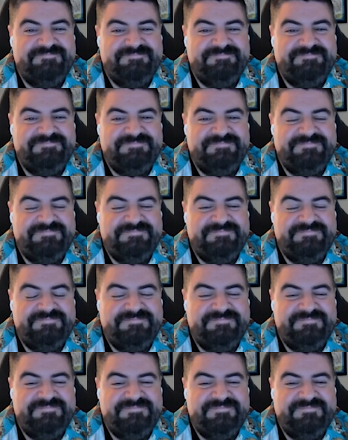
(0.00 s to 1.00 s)

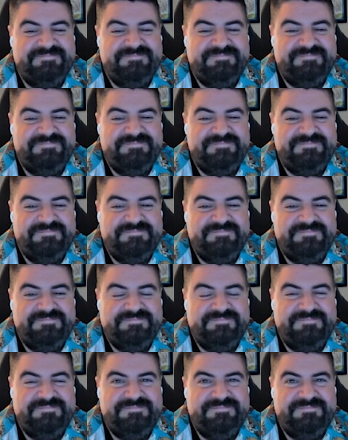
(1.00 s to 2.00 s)

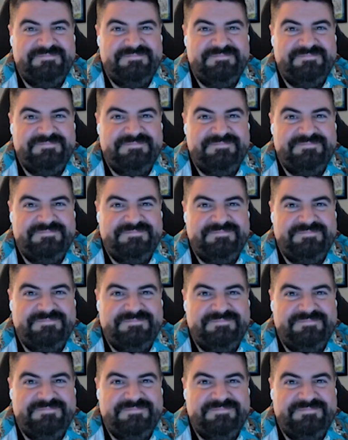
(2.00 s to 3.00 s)

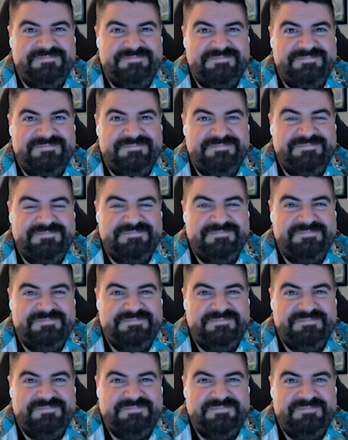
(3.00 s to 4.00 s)

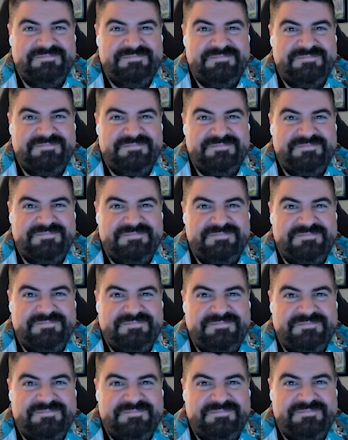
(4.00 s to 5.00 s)

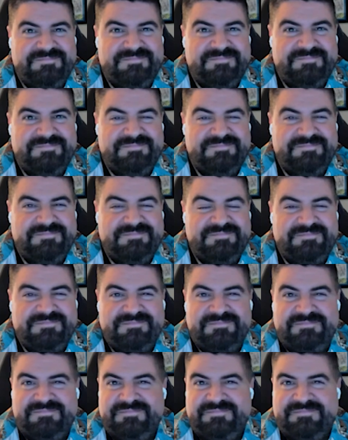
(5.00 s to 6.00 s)

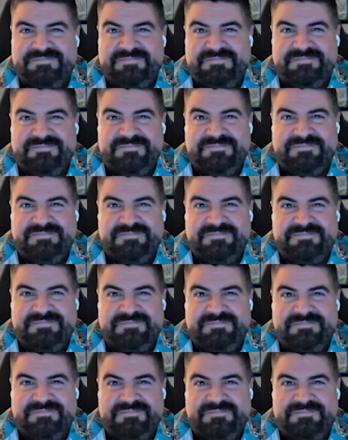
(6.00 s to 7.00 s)

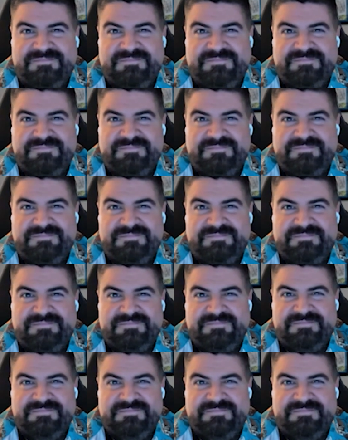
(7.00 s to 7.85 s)
No words are spoken by the person on screen.